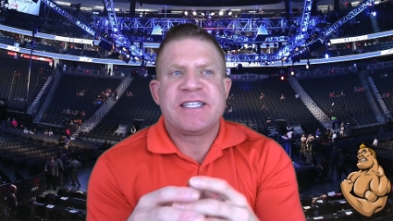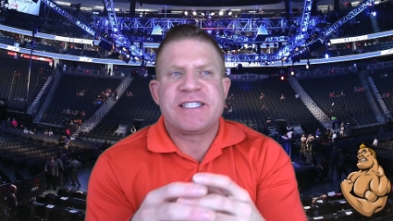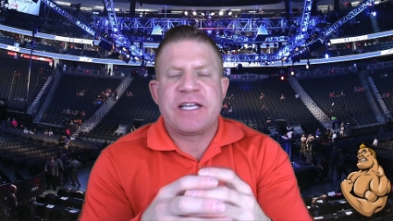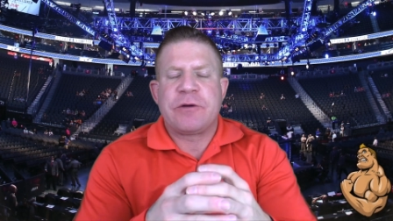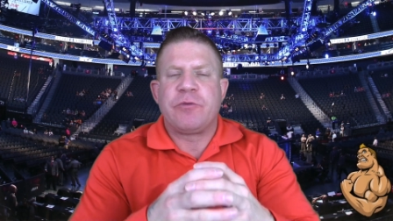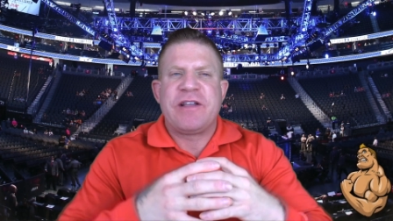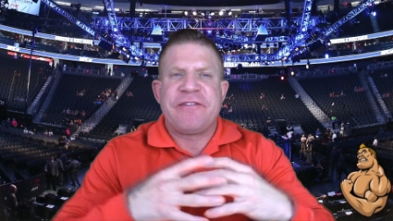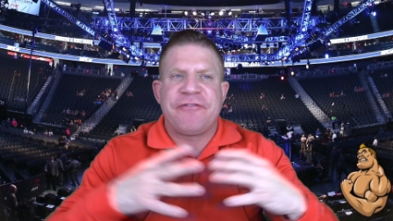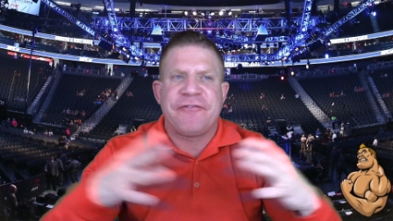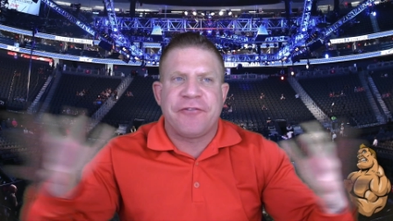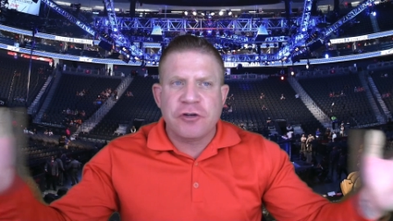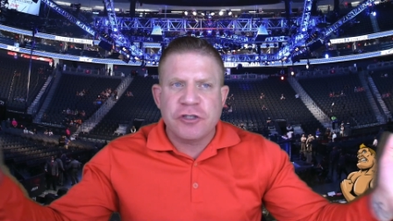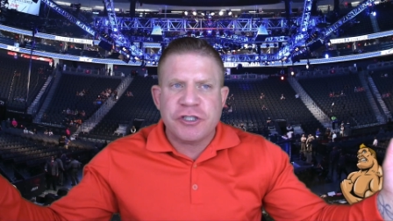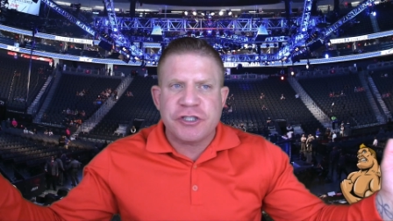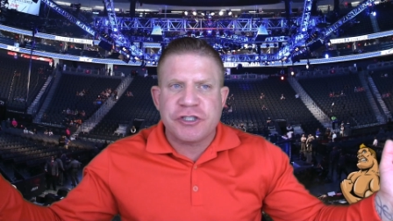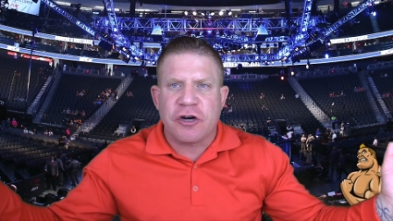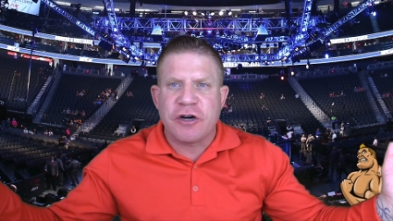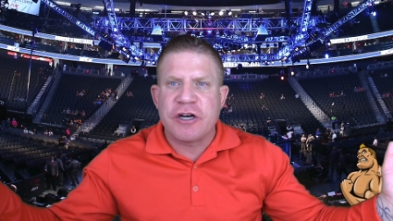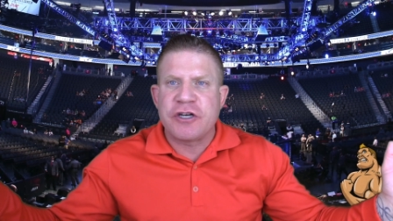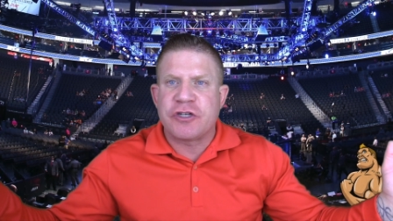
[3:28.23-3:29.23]
It's like when he
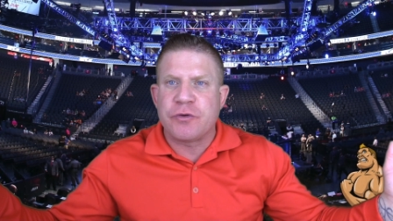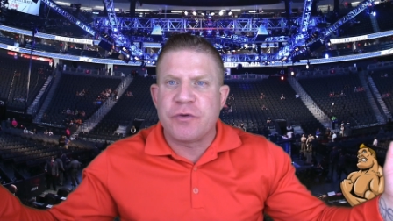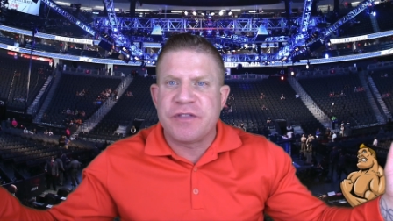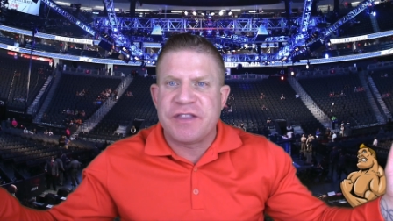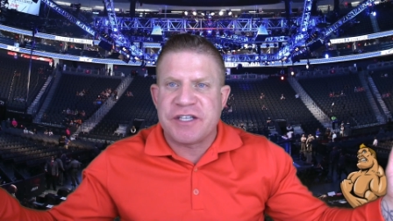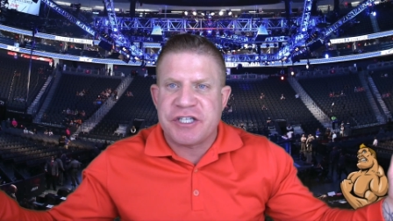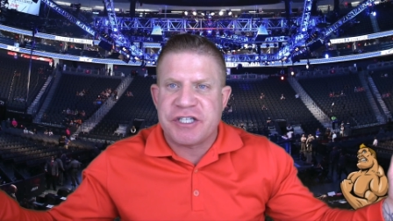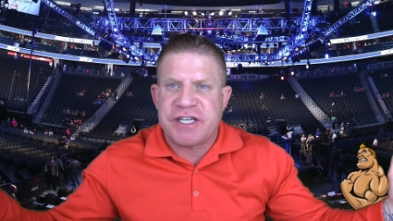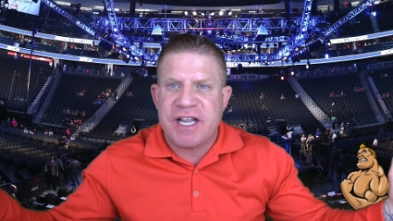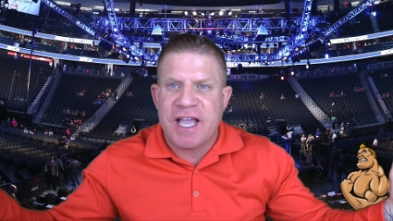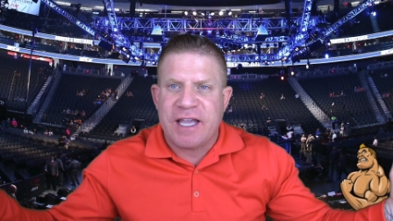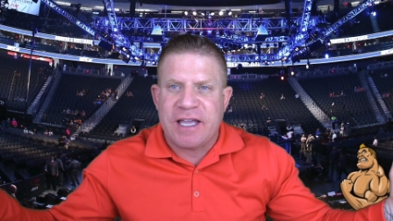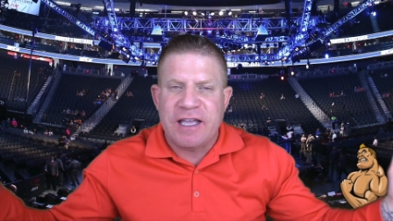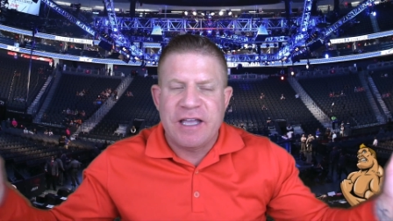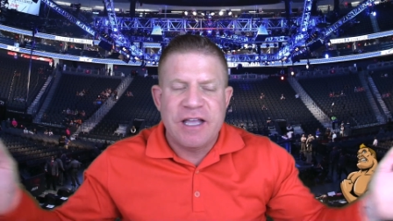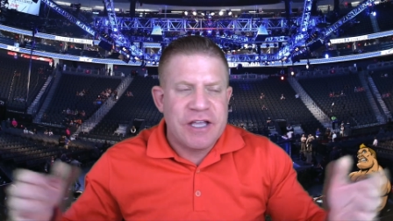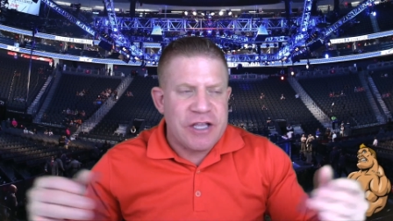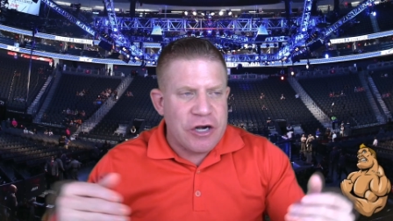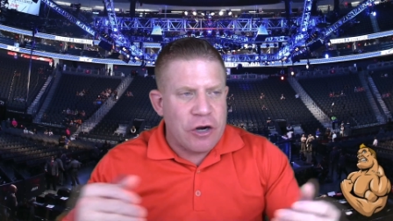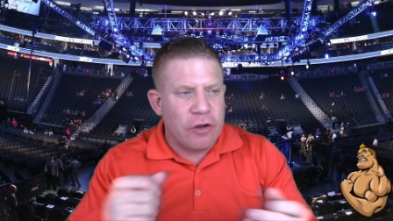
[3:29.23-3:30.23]
first started doing the shtick,
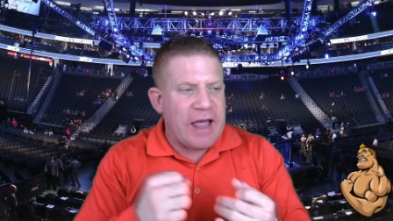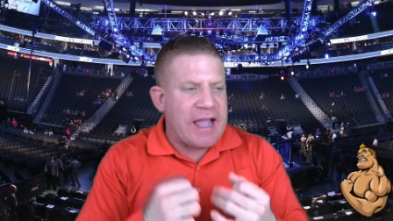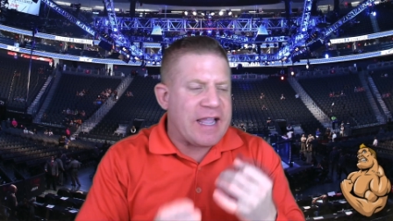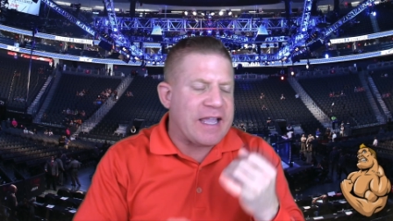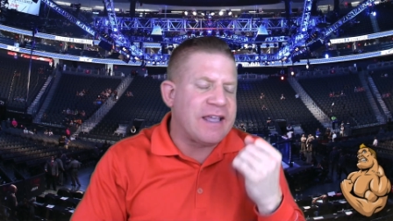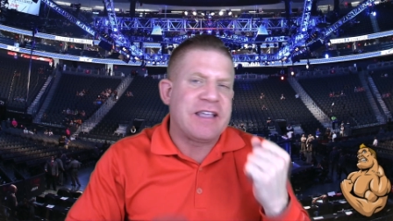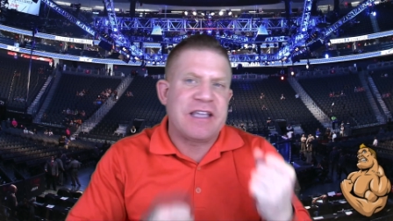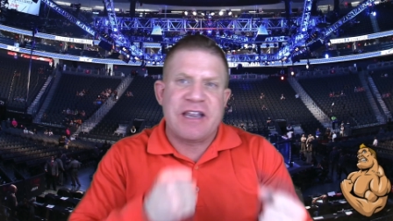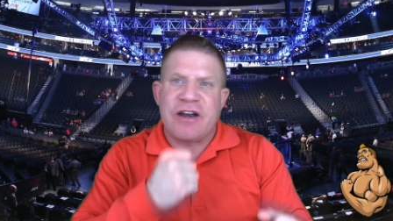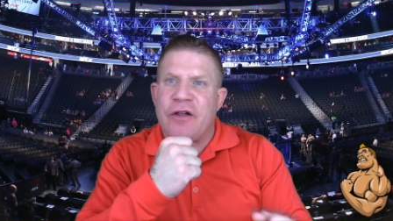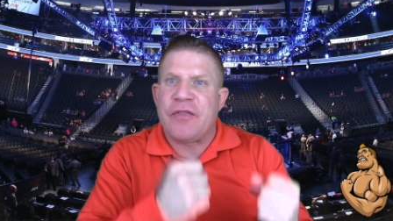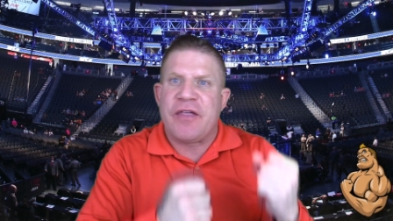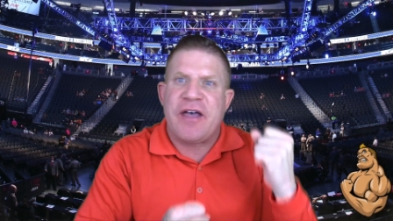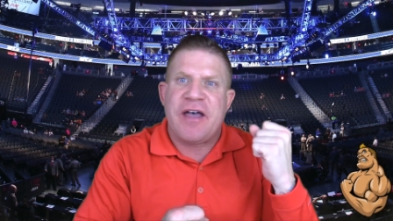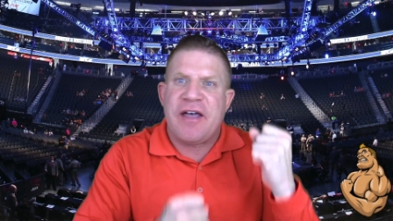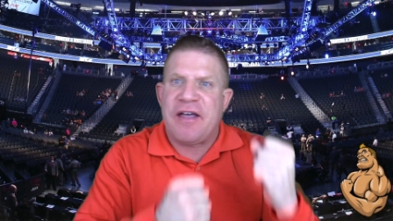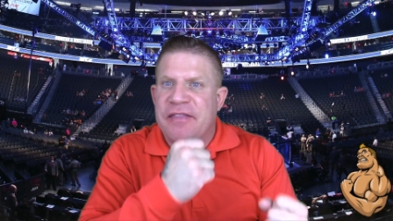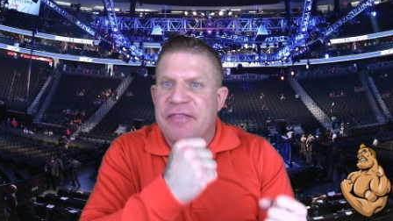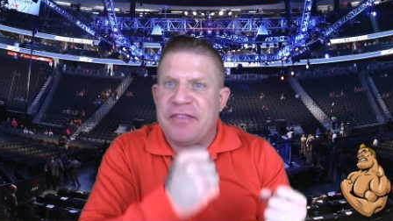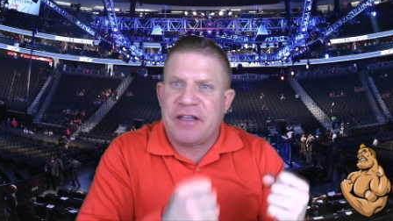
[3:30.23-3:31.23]
you know, like you know
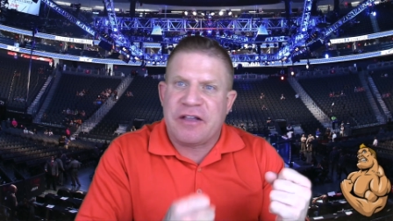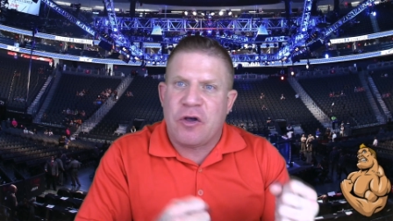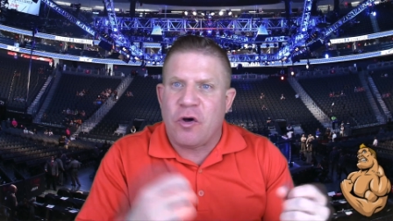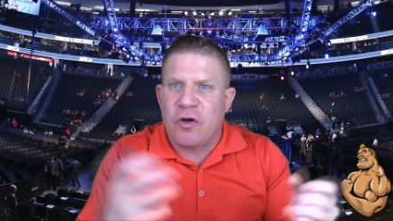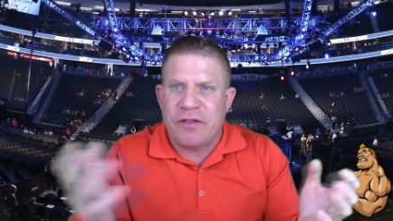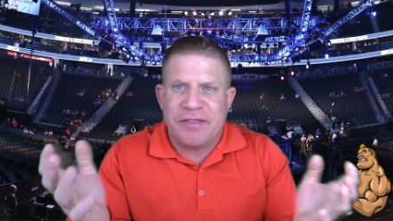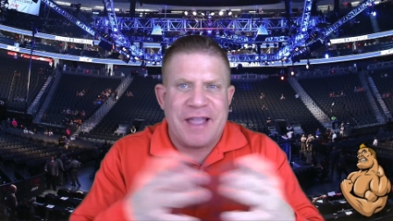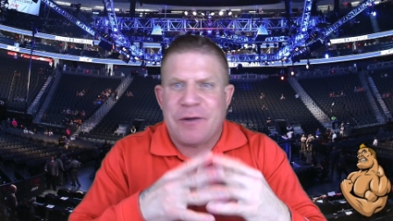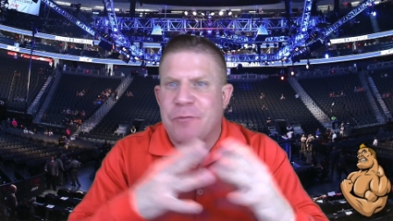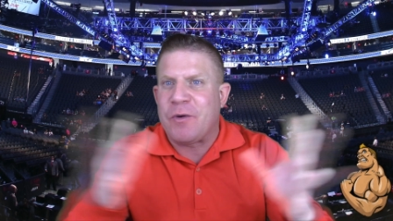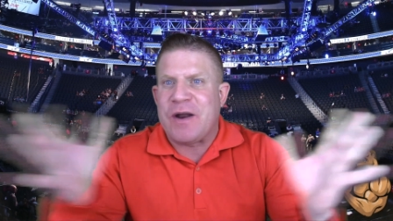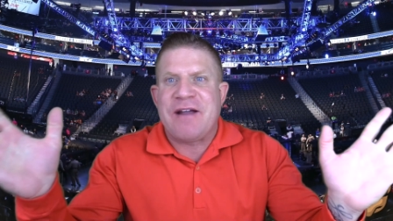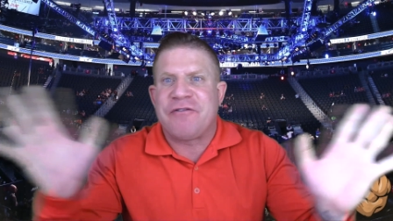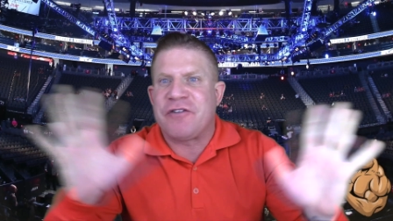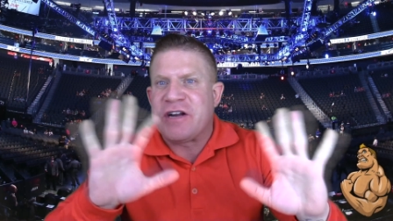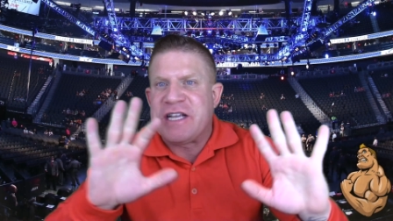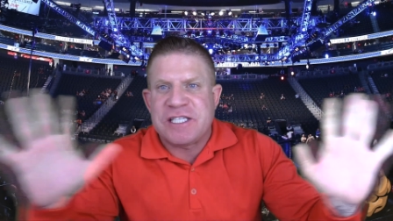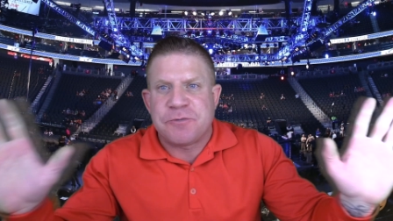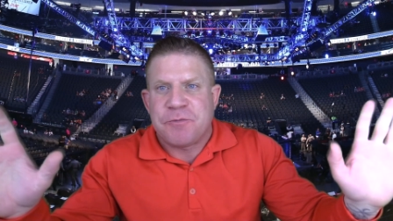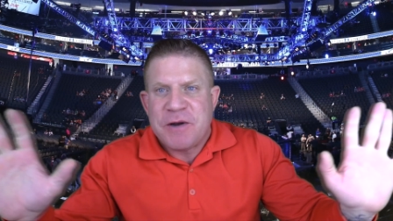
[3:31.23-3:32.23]
the the like
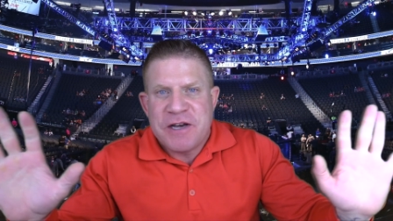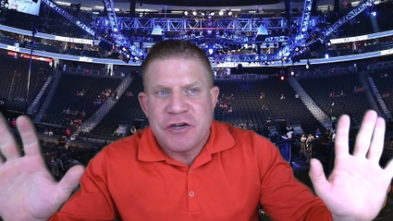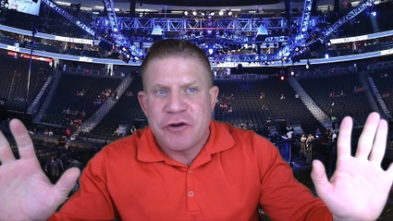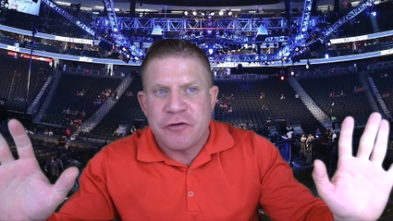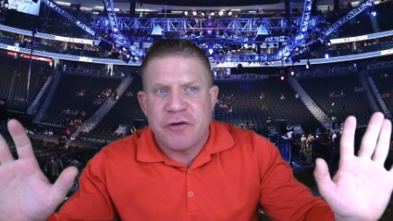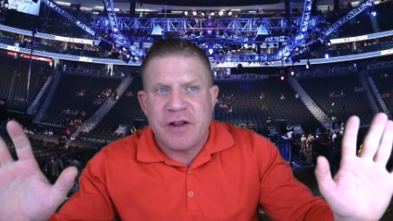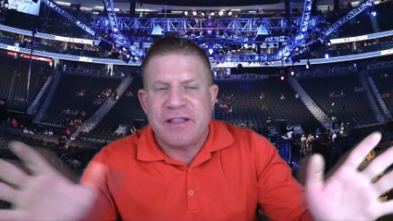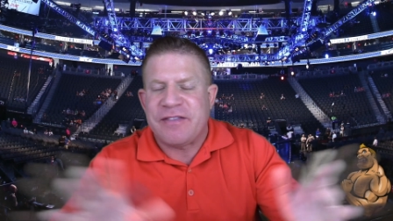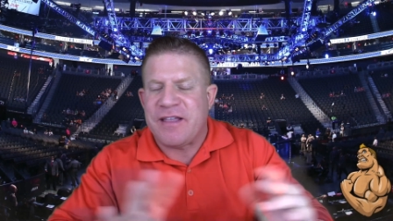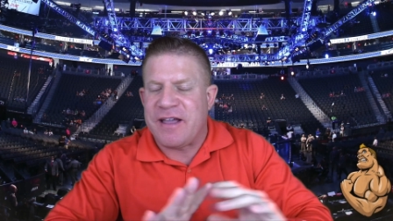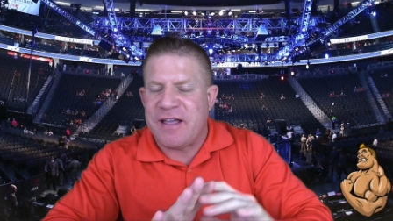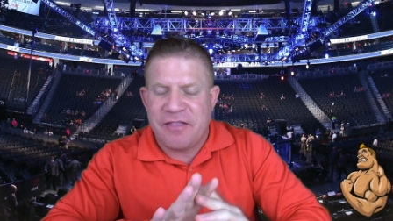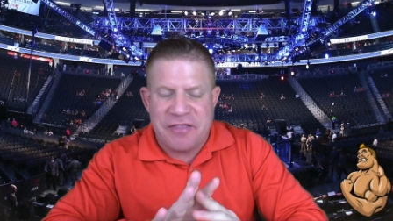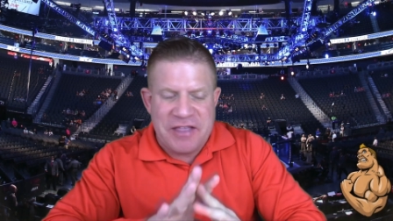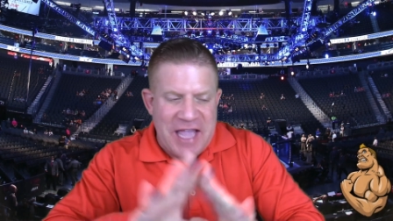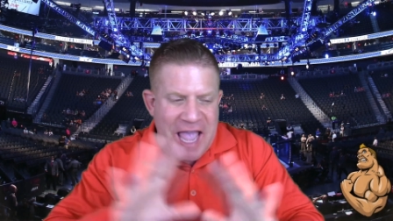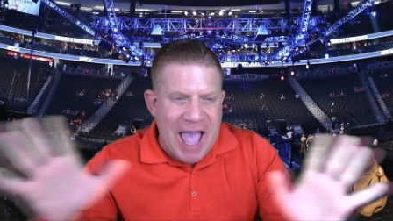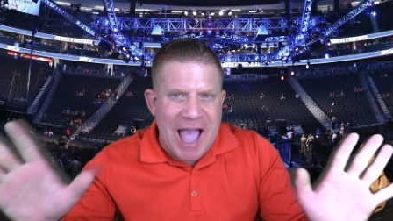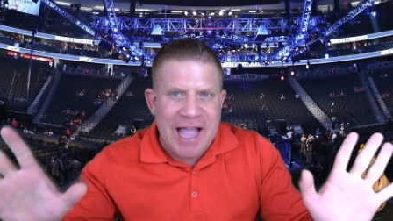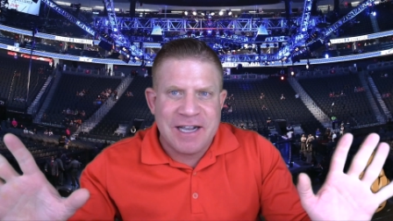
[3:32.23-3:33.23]
whatever he's been doing, the
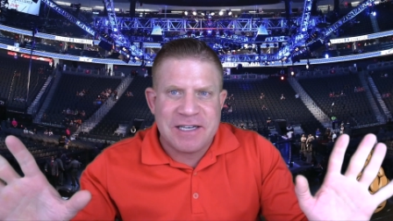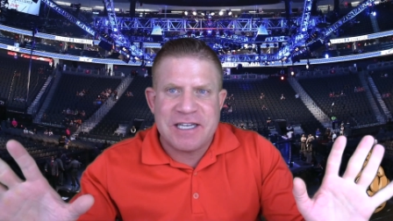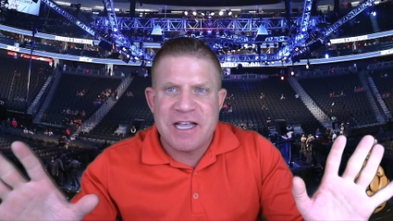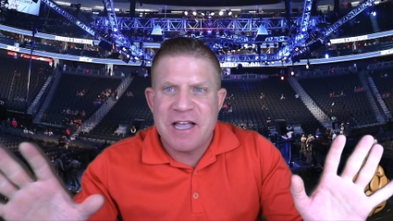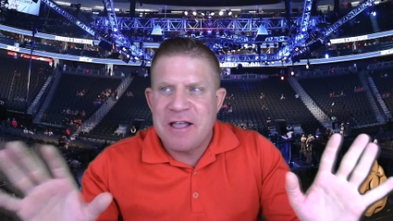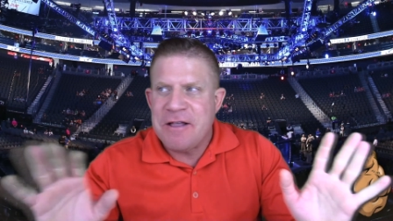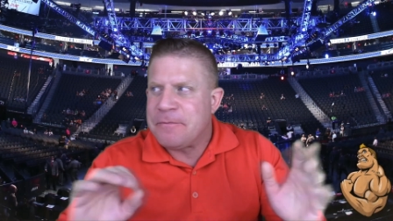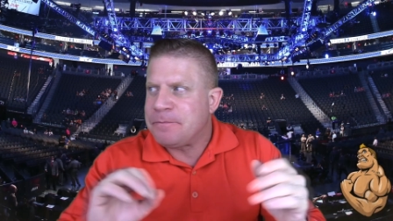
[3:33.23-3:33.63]
the act.